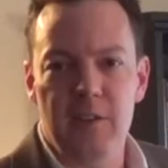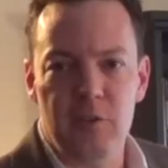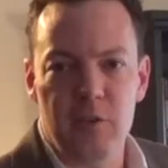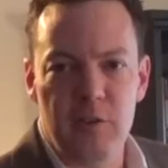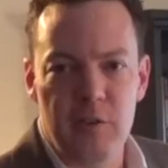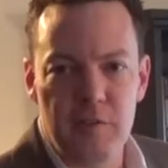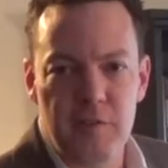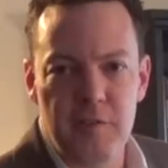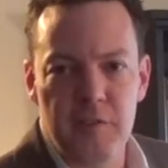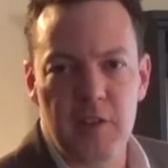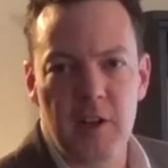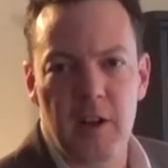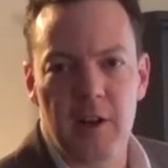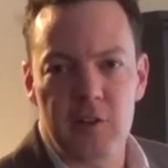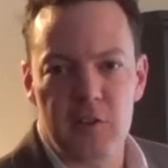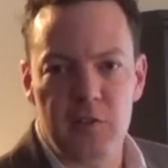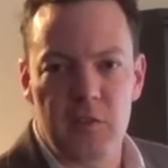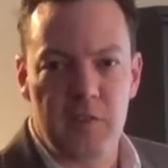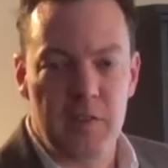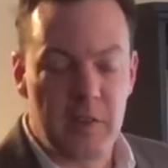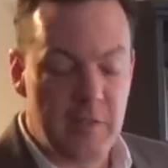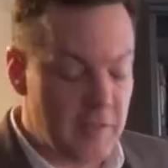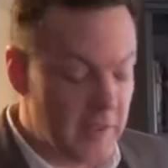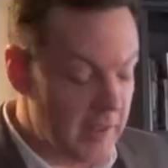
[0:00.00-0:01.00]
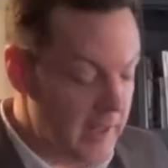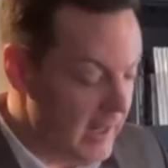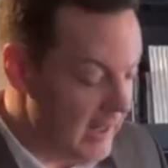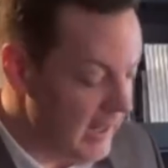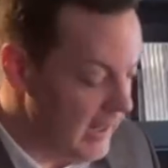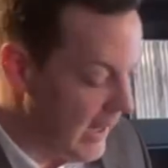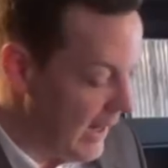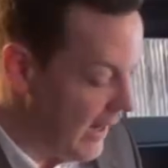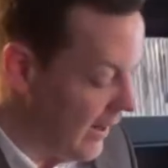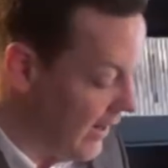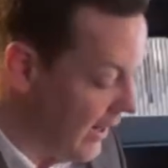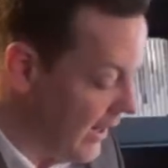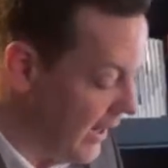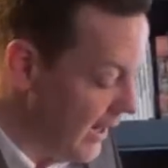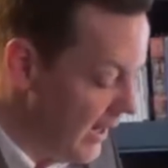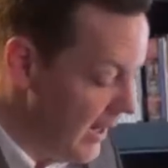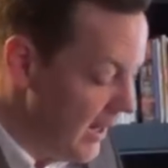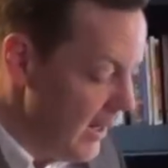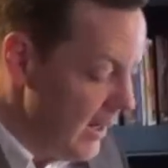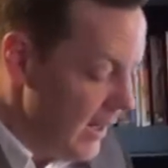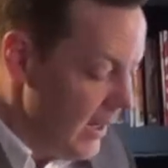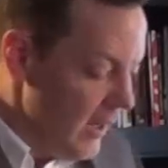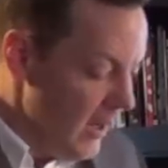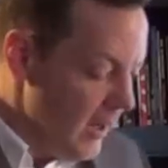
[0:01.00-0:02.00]
sort of philosophy of everyday carry
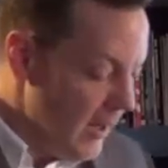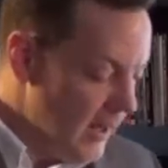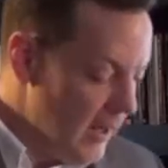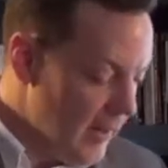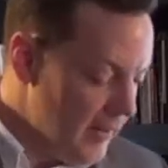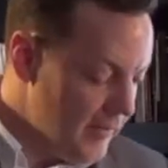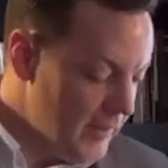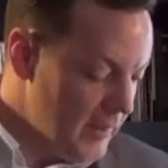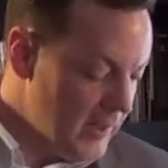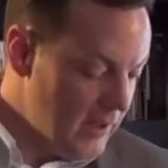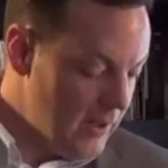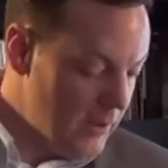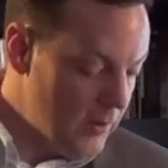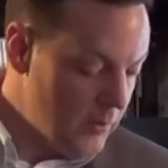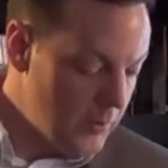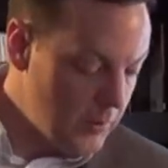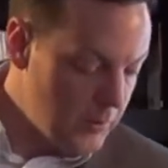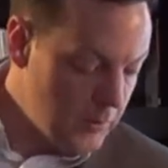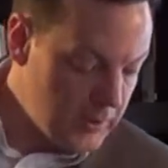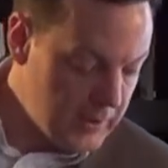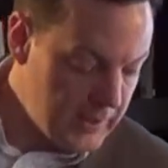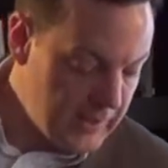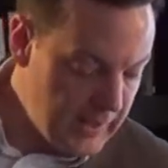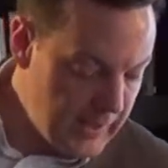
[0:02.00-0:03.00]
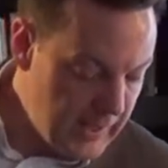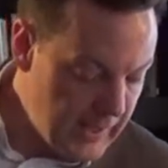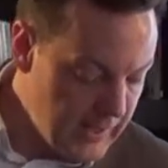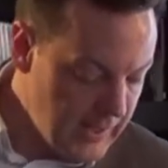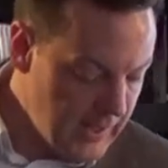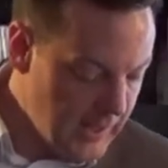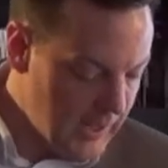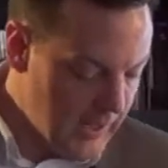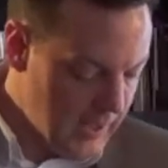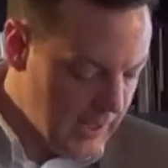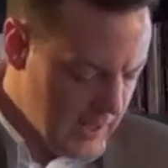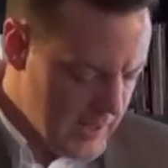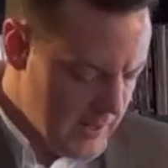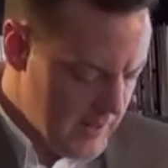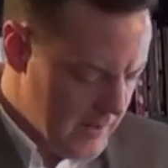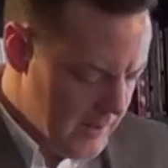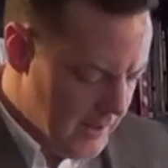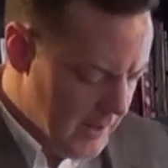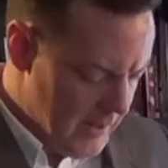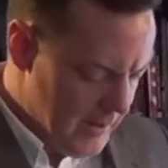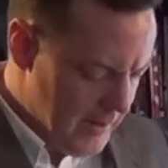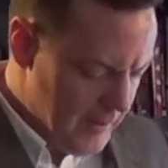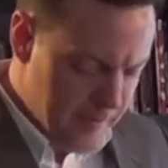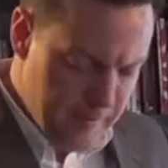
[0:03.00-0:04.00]
video we're working on. And
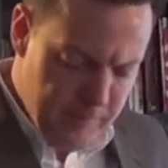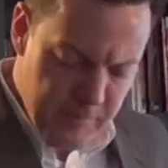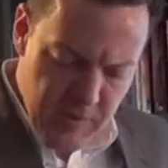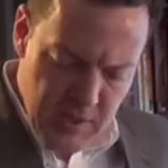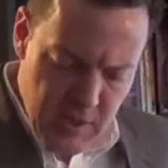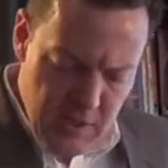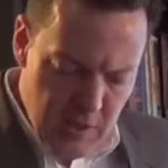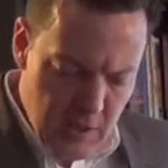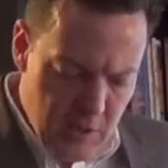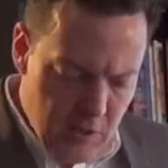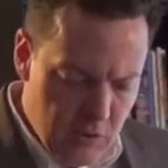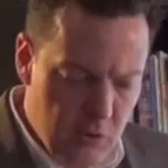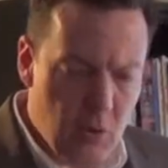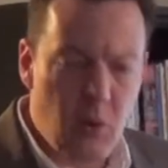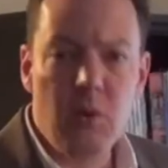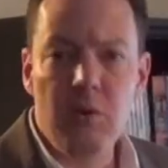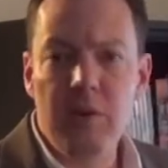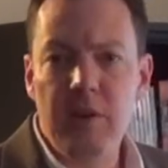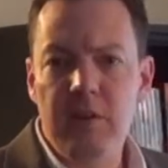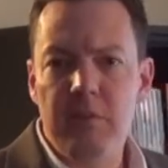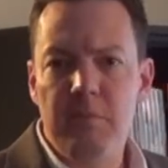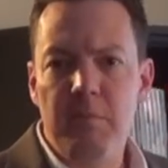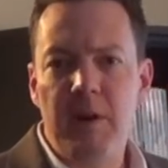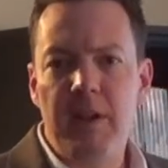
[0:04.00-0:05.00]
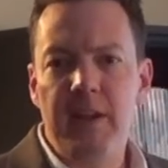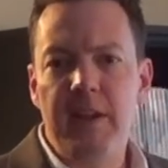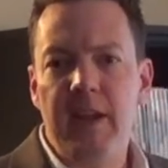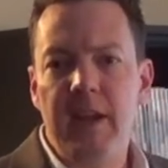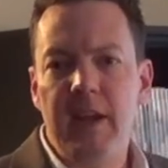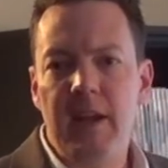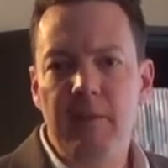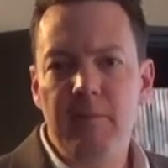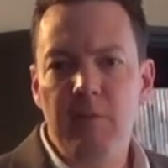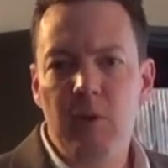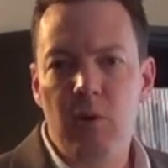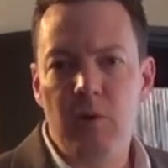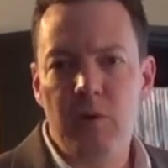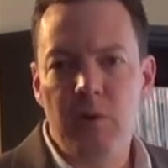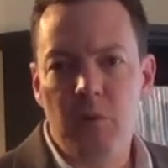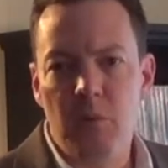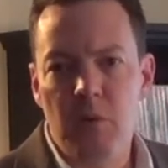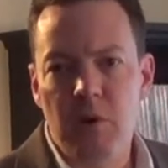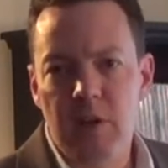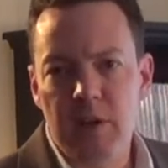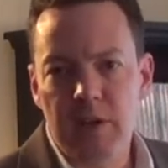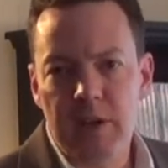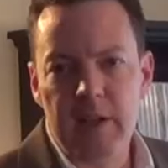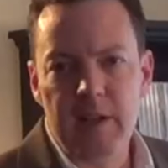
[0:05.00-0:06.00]
so it's Monday and I'm going to
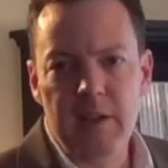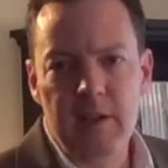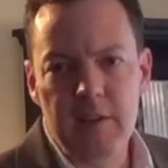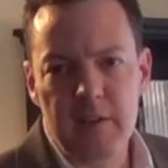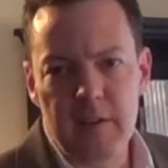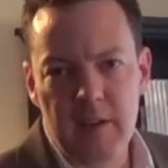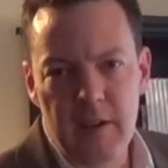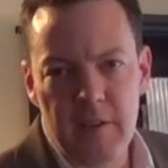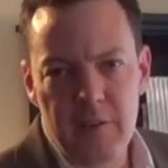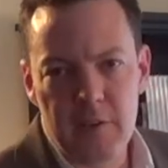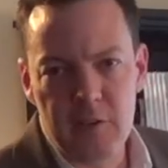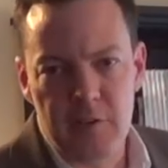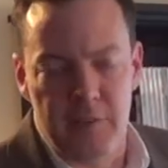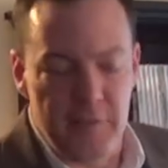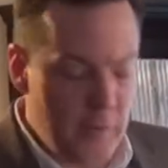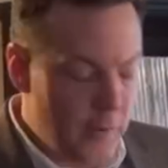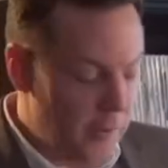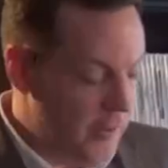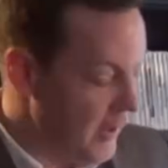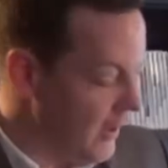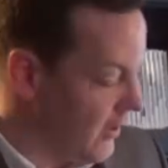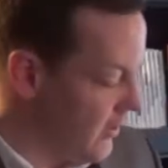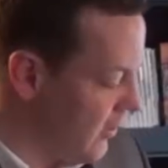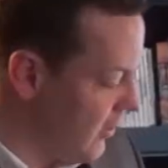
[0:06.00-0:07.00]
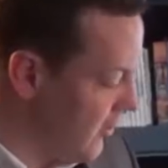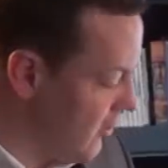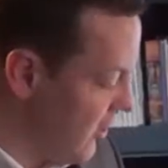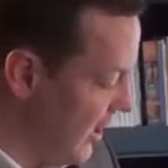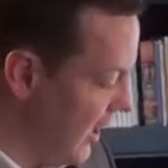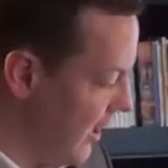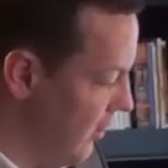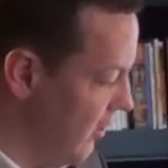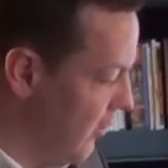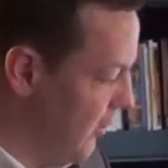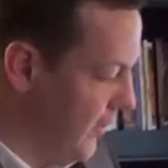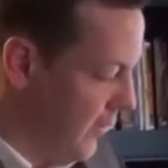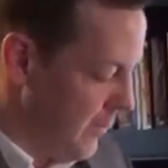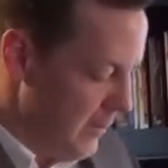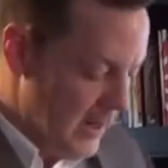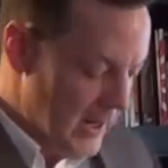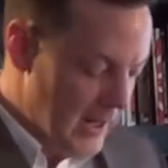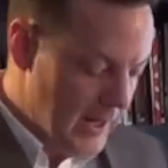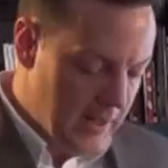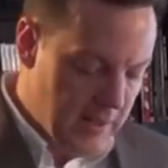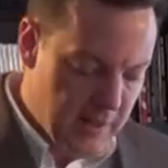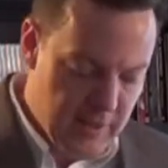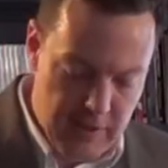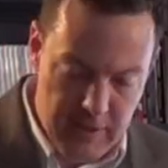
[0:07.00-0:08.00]
work, and there's a few things that change for
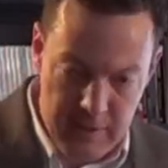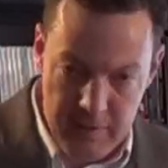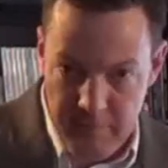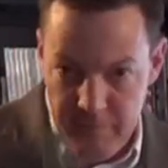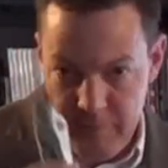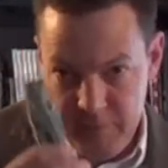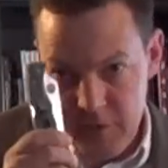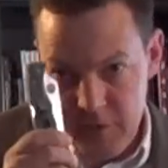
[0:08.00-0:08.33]
me. The